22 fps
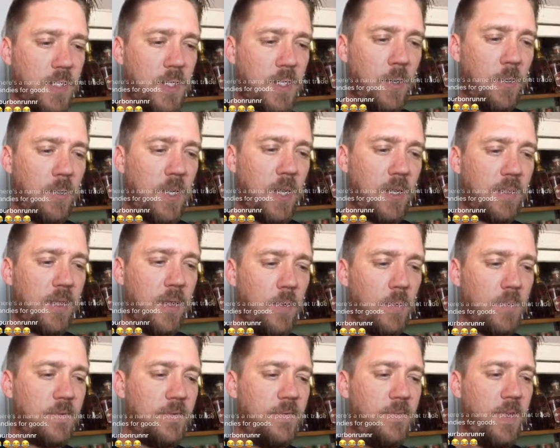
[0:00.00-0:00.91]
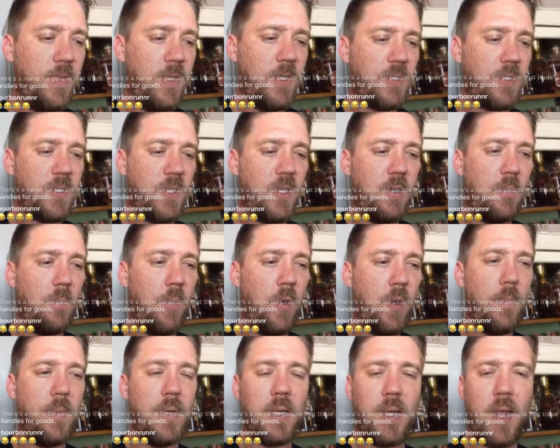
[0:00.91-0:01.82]
a cognac that was finished in
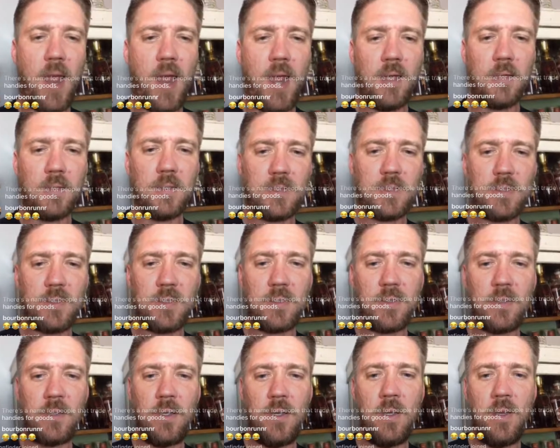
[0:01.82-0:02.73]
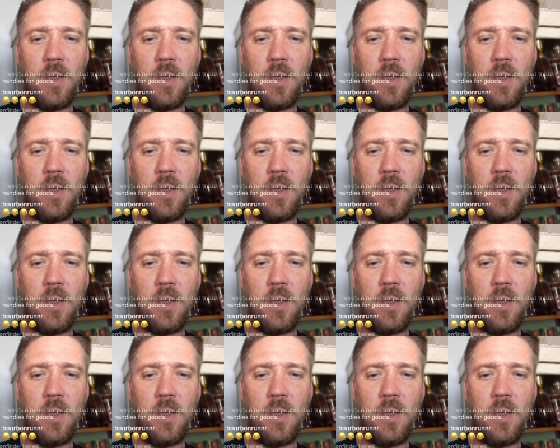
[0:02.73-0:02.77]
bourbon casks.